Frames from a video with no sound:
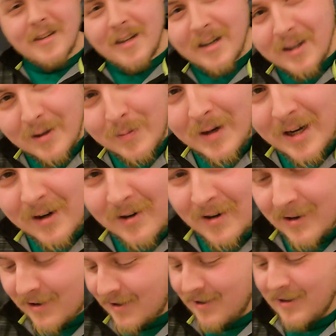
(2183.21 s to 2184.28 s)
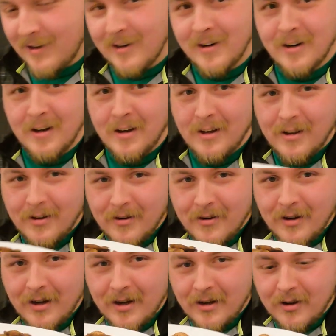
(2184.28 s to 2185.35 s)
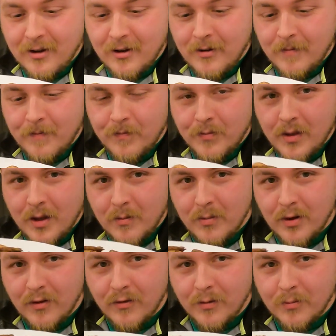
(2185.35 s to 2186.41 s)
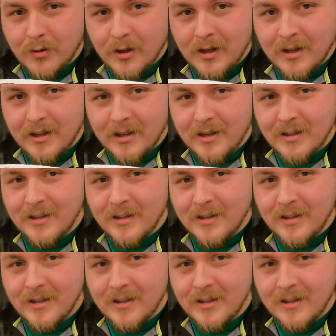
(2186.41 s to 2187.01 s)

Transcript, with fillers: On in the background. We got beautiful plate.